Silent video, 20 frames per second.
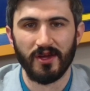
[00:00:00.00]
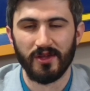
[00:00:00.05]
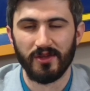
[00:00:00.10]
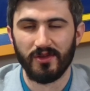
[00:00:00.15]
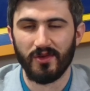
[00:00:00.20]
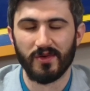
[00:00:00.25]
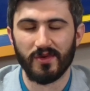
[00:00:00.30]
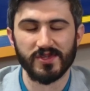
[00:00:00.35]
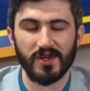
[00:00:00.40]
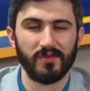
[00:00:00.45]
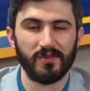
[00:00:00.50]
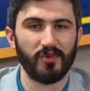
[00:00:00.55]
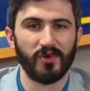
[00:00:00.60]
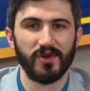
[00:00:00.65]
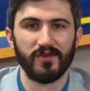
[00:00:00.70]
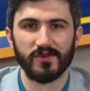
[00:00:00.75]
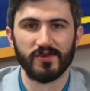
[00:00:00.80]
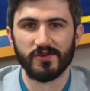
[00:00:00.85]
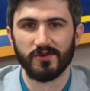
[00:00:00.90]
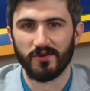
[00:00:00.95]
no one's
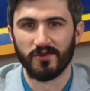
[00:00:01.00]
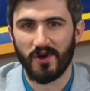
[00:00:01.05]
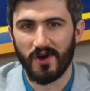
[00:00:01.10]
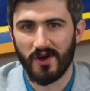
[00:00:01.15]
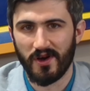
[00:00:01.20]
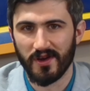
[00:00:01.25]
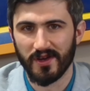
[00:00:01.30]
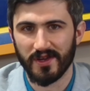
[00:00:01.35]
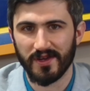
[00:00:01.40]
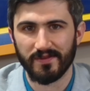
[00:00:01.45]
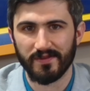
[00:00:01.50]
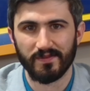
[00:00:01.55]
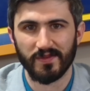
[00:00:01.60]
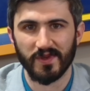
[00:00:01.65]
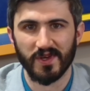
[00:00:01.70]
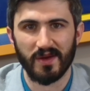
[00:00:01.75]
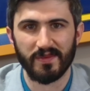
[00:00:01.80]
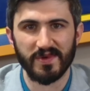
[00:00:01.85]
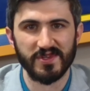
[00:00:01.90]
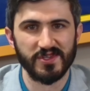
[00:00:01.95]
unemployed for too long and the
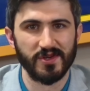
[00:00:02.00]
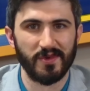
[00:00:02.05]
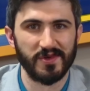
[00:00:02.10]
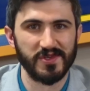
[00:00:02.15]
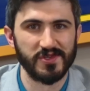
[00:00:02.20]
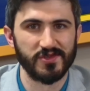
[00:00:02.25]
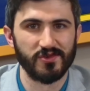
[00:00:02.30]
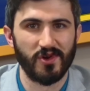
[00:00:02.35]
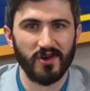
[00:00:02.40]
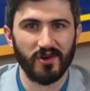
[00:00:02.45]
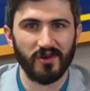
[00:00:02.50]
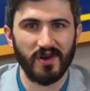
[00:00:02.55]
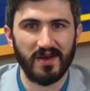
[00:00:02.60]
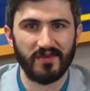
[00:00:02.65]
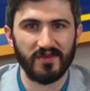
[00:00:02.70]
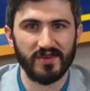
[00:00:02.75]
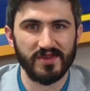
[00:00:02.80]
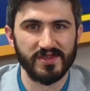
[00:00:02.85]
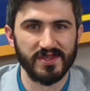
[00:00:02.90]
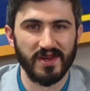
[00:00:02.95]
companies are both stronger
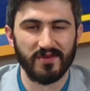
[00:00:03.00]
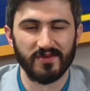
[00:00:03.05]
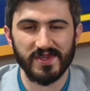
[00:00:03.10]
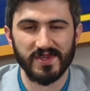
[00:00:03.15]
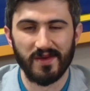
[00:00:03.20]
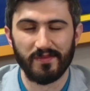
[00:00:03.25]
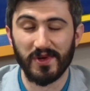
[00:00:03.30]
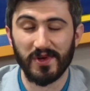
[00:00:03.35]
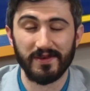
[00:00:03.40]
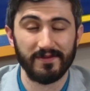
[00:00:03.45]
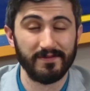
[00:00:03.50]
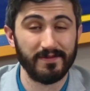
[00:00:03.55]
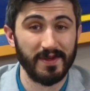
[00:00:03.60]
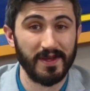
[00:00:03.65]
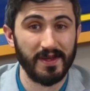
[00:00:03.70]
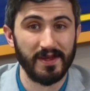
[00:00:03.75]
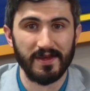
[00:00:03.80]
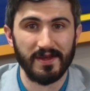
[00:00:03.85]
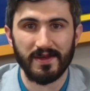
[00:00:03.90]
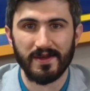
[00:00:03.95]
after this and everyone's happy. But
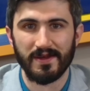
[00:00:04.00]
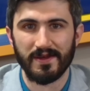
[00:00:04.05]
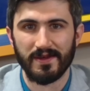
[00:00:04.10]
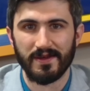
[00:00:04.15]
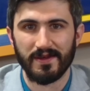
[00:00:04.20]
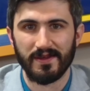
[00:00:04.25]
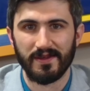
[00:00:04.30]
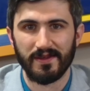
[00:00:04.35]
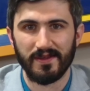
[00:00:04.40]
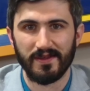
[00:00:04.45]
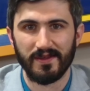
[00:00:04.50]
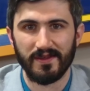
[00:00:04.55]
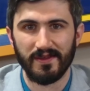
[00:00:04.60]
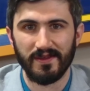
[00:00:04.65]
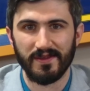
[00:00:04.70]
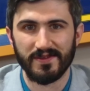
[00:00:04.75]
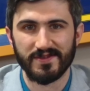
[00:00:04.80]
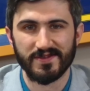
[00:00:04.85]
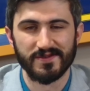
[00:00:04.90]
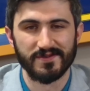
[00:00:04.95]

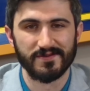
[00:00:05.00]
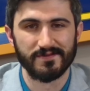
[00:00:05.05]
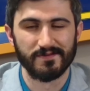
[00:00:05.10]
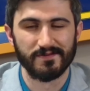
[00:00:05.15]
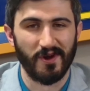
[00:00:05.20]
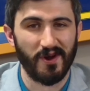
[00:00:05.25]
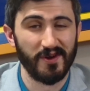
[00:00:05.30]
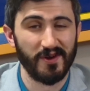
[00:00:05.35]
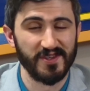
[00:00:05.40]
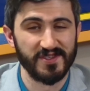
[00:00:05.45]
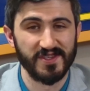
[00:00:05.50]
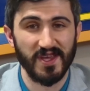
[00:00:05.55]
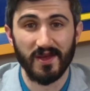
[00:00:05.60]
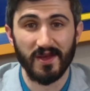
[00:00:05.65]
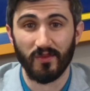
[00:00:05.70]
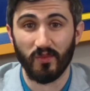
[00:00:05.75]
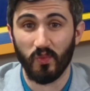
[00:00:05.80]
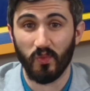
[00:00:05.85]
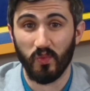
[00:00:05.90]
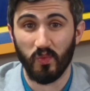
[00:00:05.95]
it's hard to
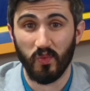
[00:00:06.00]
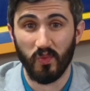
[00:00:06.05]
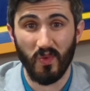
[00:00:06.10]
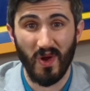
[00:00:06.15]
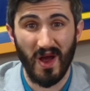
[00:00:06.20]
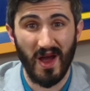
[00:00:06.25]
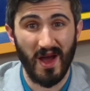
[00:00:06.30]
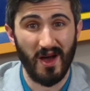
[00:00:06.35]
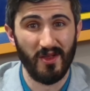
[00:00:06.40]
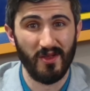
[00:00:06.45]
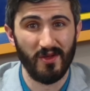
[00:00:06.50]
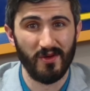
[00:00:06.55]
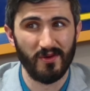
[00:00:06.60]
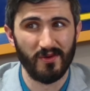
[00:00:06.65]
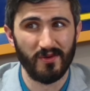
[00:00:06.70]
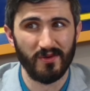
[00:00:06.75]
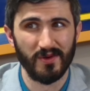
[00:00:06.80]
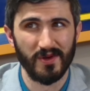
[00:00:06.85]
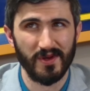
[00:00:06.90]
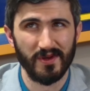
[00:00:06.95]
say
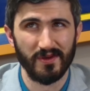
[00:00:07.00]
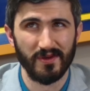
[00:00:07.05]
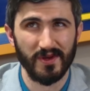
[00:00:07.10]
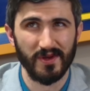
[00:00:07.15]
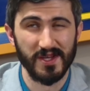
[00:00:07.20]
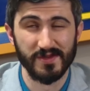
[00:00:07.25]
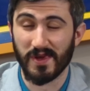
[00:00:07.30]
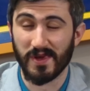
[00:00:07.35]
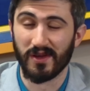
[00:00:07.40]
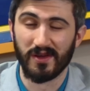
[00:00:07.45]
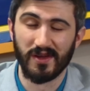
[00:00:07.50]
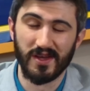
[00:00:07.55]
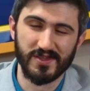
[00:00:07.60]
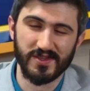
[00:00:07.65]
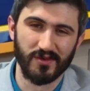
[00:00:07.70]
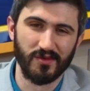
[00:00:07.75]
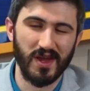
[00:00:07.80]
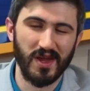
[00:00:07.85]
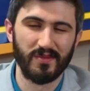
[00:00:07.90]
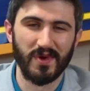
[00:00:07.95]
how, as
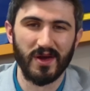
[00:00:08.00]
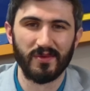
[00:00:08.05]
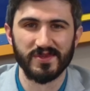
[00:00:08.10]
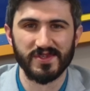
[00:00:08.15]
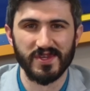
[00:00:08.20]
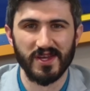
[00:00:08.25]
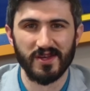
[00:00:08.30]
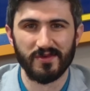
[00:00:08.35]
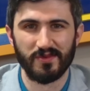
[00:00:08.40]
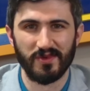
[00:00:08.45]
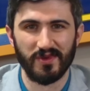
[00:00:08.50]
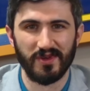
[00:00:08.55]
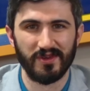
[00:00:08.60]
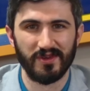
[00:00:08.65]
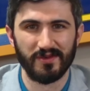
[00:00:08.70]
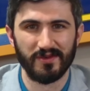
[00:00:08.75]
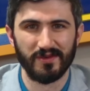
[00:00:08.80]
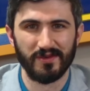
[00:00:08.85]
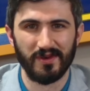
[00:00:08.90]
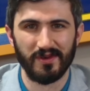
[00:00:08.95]
a grandma would say, but, you
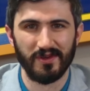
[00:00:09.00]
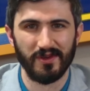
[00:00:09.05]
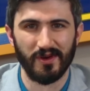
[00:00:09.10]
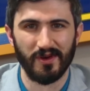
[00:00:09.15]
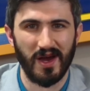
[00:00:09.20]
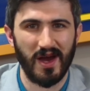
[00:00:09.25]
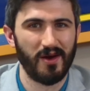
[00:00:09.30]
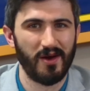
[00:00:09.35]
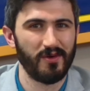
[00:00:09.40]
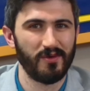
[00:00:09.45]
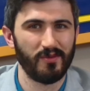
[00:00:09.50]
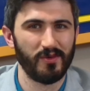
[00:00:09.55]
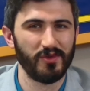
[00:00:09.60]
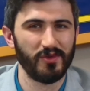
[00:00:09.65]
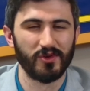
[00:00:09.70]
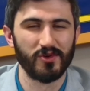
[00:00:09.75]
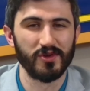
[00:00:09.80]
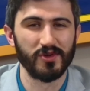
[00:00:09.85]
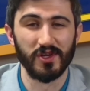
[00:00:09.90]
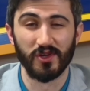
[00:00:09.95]
know, how will
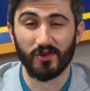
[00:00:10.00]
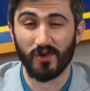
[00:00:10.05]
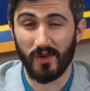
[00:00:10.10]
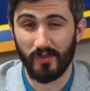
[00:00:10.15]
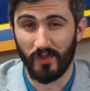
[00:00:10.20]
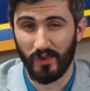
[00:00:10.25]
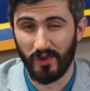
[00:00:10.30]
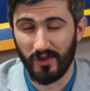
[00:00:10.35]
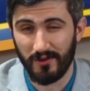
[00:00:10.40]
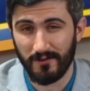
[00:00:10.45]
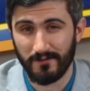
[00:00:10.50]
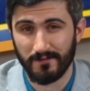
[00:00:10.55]
the cookie crumble?